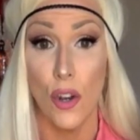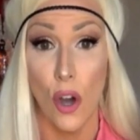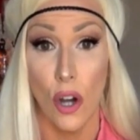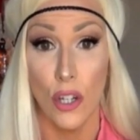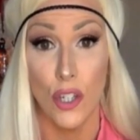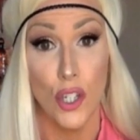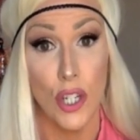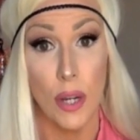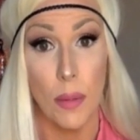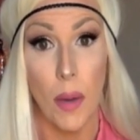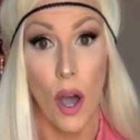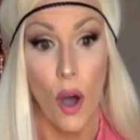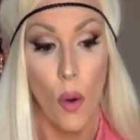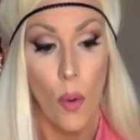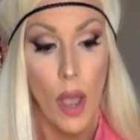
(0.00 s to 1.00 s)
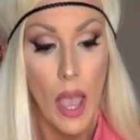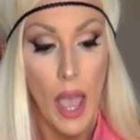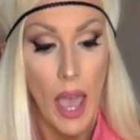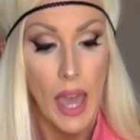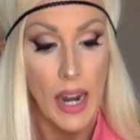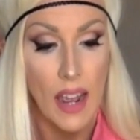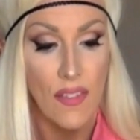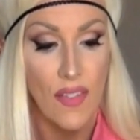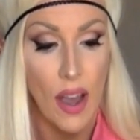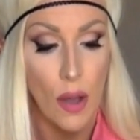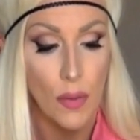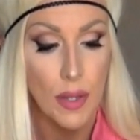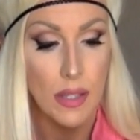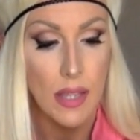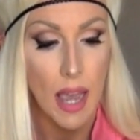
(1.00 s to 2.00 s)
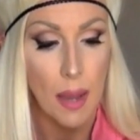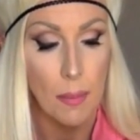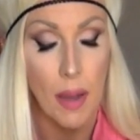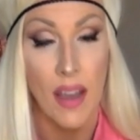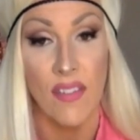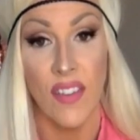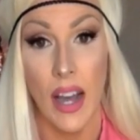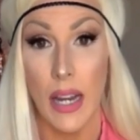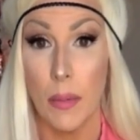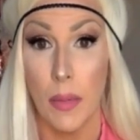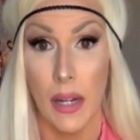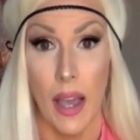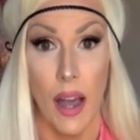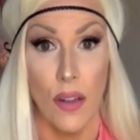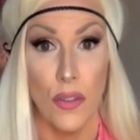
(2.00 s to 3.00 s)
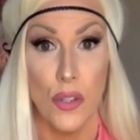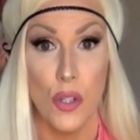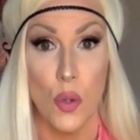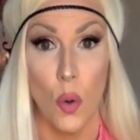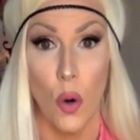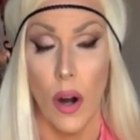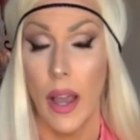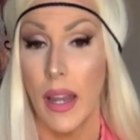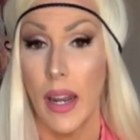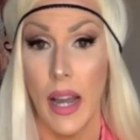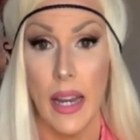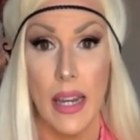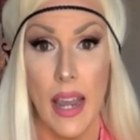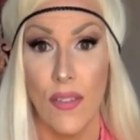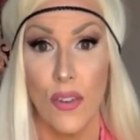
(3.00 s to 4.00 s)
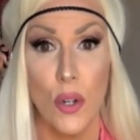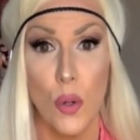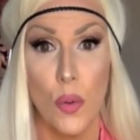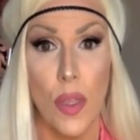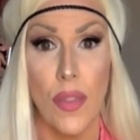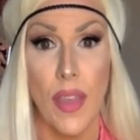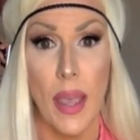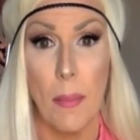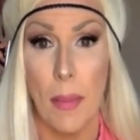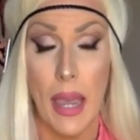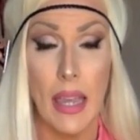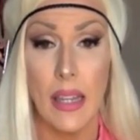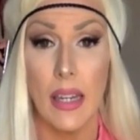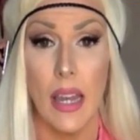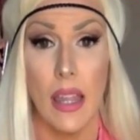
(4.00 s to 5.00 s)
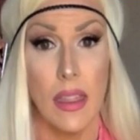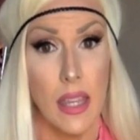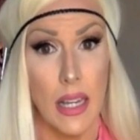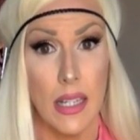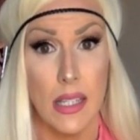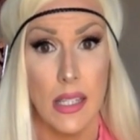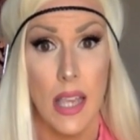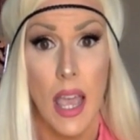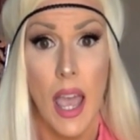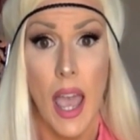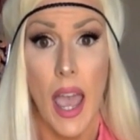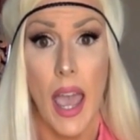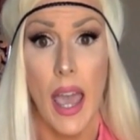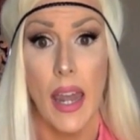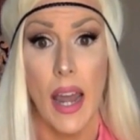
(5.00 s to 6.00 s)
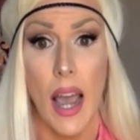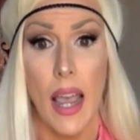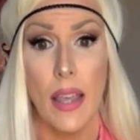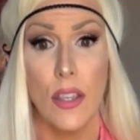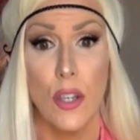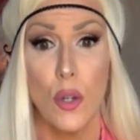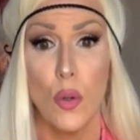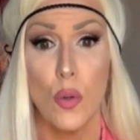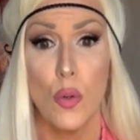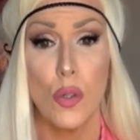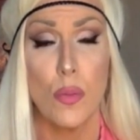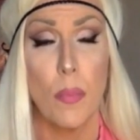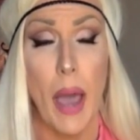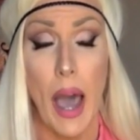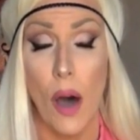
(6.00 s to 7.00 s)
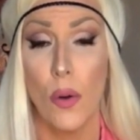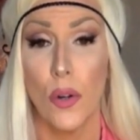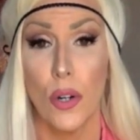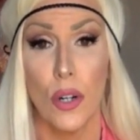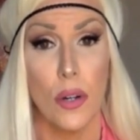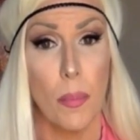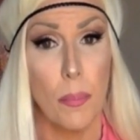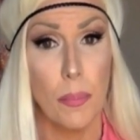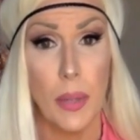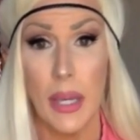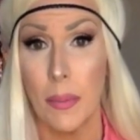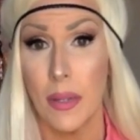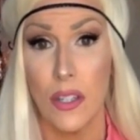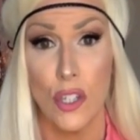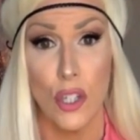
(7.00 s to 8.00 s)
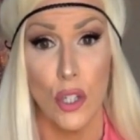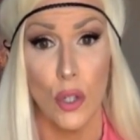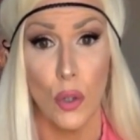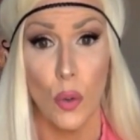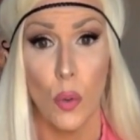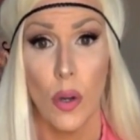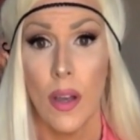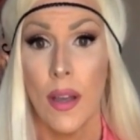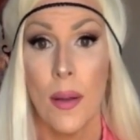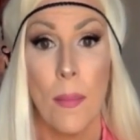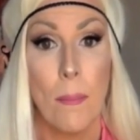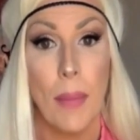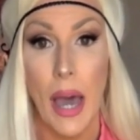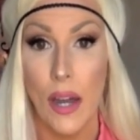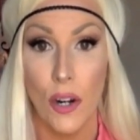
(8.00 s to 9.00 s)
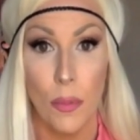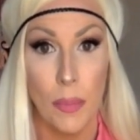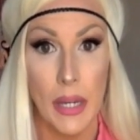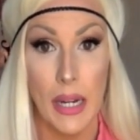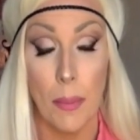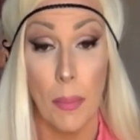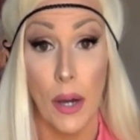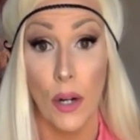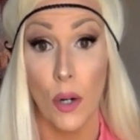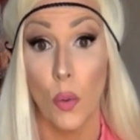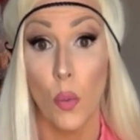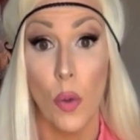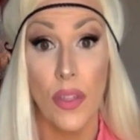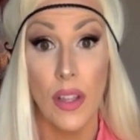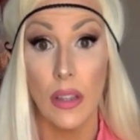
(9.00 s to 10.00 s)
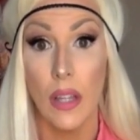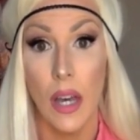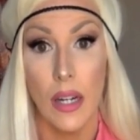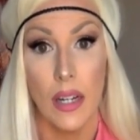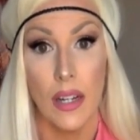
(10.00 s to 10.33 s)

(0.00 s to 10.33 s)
non-GMO. And I found this at my vitamin health store and I never knew that they made this. And I use powdered PB2, powdered peanut butter with a lot